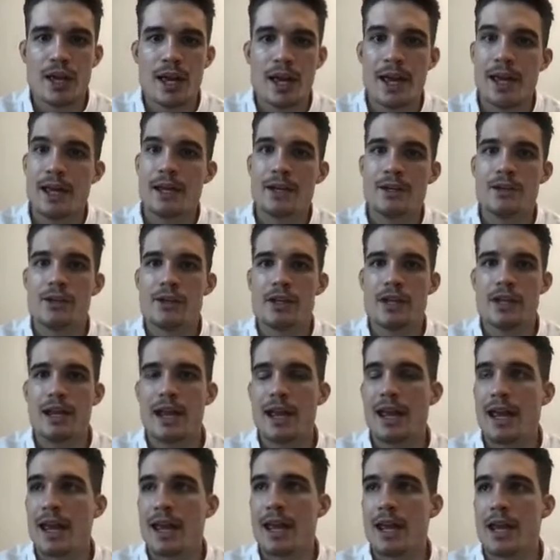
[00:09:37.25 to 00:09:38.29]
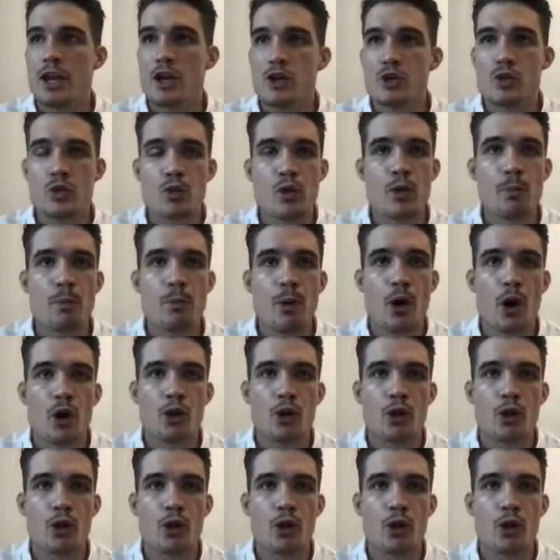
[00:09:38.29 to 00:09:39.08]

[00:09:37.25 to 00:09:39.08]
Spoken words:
and he drew upon